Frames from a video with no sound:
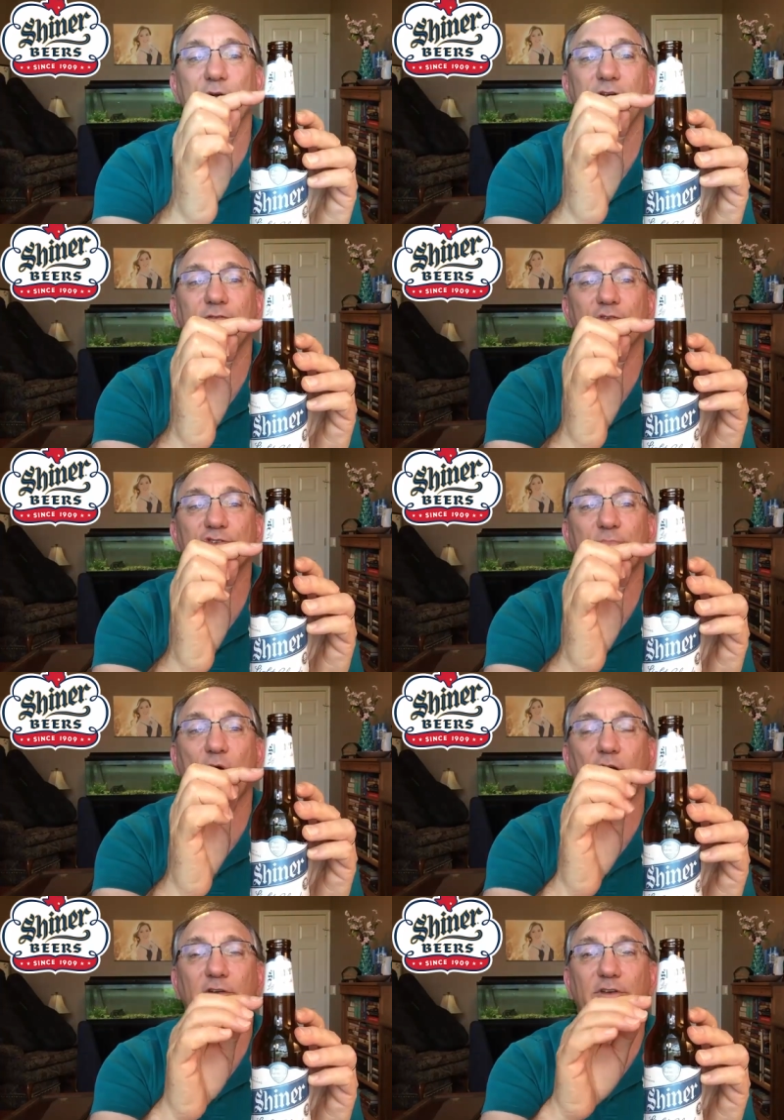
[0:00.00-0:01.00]
very first
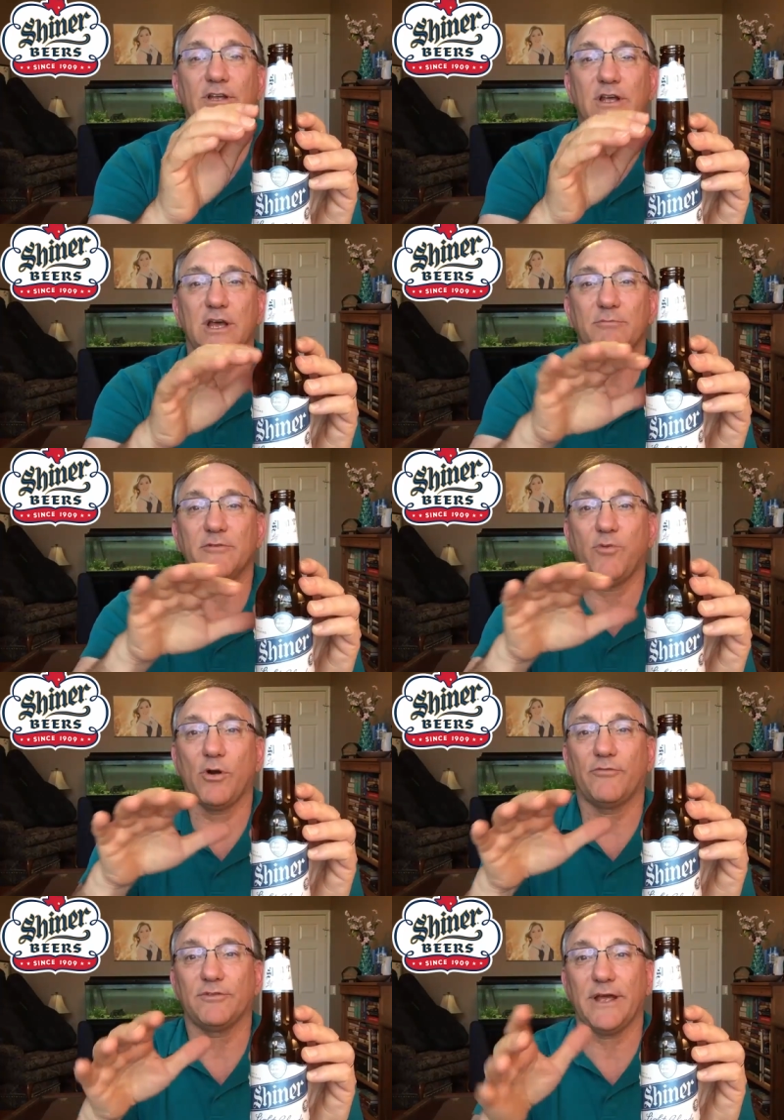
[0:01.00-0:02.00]
part of it
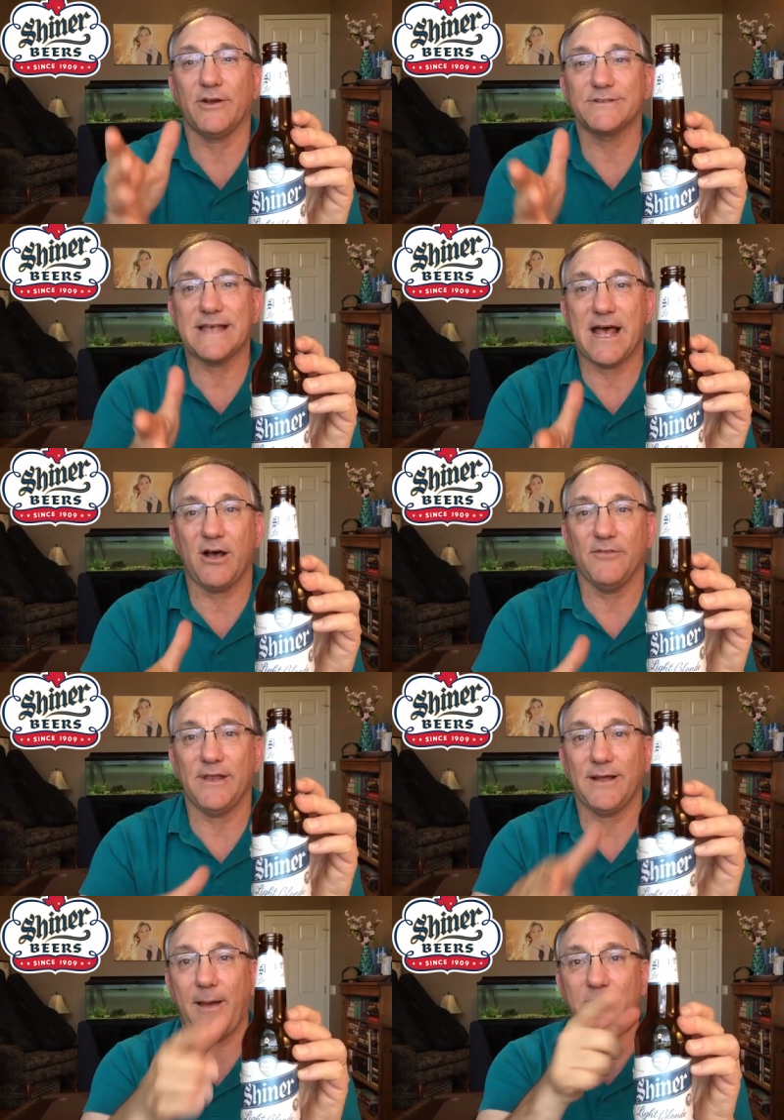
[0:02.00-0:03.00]
before it flares out and
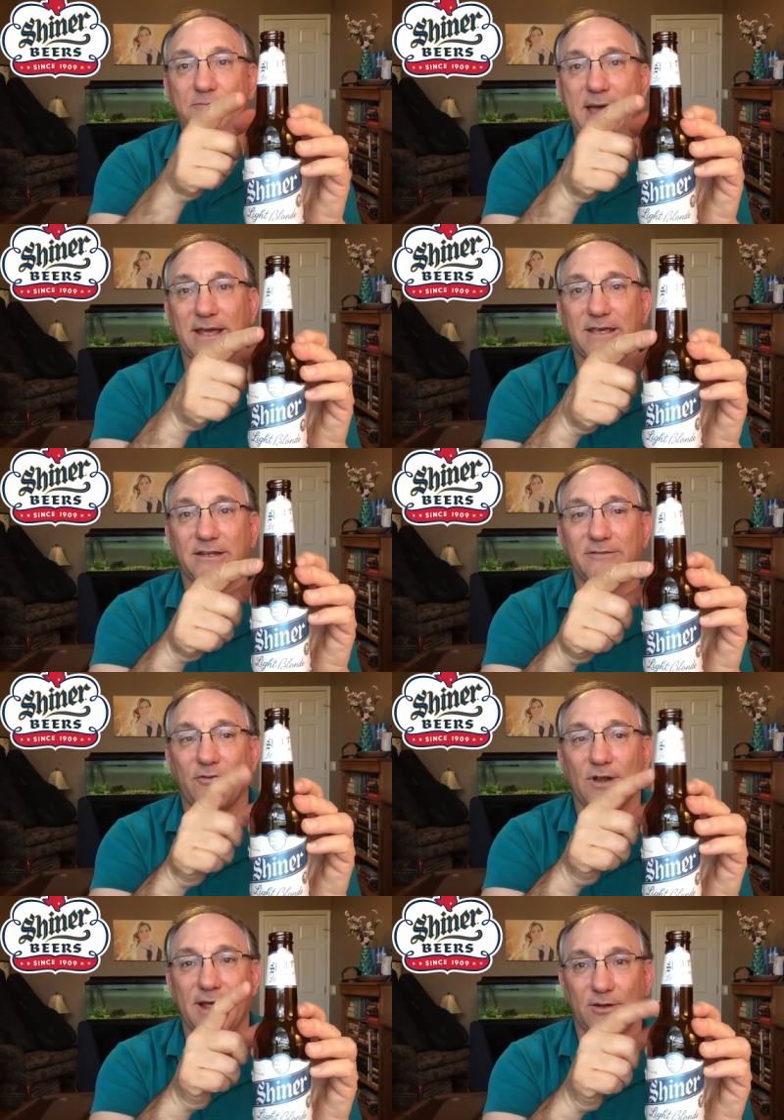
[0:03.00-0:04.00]
then comes back in
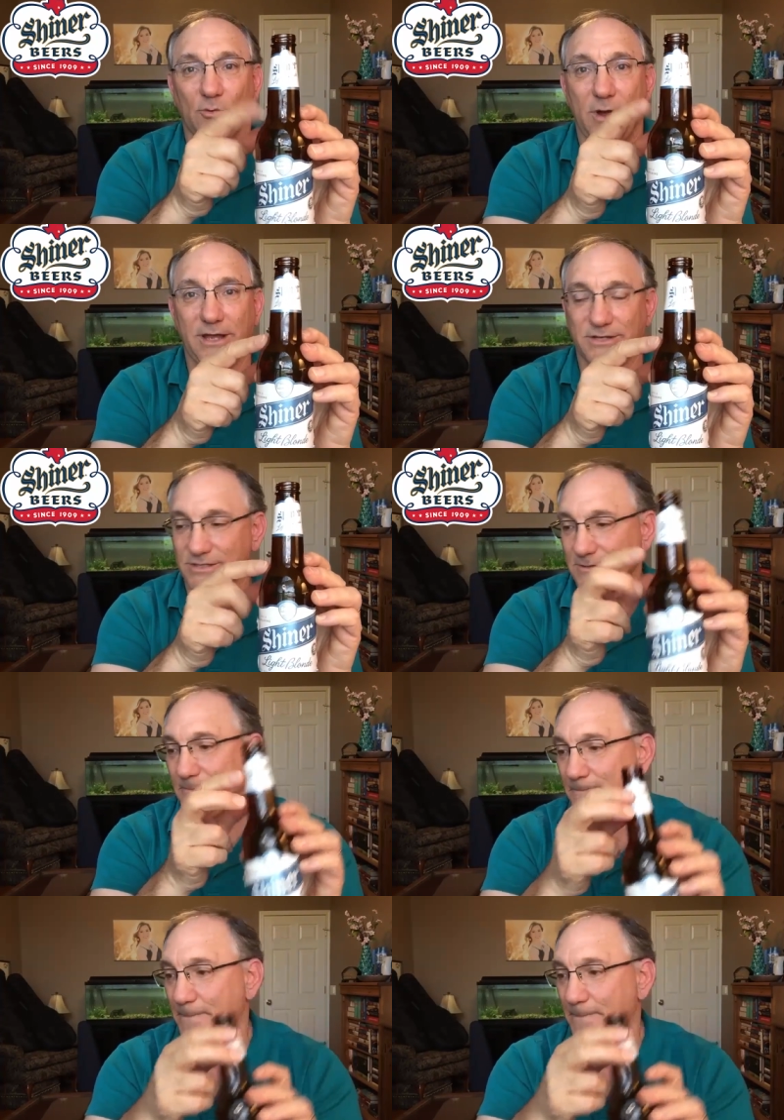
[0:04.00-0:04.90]
for like a waist.